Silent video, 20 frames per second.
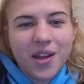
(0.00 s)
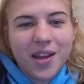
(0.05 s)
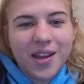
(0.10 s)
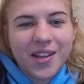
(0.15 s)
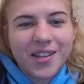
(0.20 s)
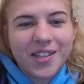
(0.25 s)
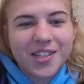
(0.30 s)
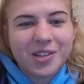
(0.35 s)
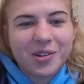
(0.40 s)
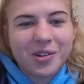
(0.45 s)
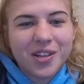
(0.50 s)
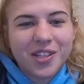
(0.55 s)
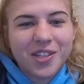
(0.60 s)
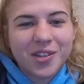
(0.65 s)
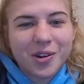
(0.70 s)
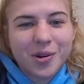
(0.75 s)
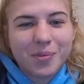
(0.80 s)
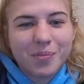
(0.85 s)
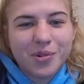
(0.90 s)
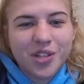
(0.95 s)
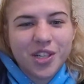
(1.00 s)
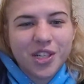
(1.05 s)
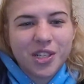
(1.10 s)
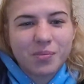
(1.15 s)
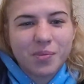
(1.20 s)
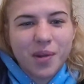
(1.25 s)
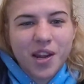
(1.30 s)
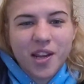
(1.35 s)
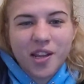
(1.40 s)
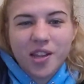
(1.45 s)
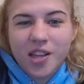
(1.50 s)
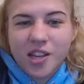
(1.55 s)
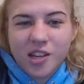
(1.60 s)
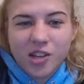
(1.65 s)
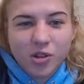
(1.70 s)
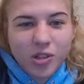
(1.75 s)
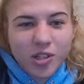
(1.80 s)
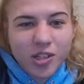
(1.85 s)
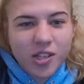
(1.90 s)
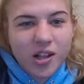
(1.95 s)
And so I started participating in the
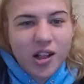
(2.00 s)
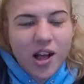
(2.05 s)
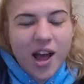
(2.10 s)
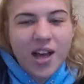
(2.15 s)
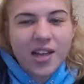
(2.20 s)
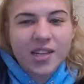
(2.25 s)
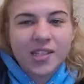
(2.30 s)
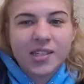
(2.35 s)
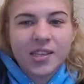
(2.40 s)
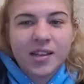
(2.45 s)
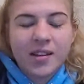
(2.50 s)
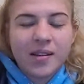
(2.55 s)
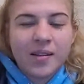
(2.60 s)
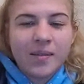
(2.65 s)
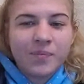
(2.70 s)
adults class.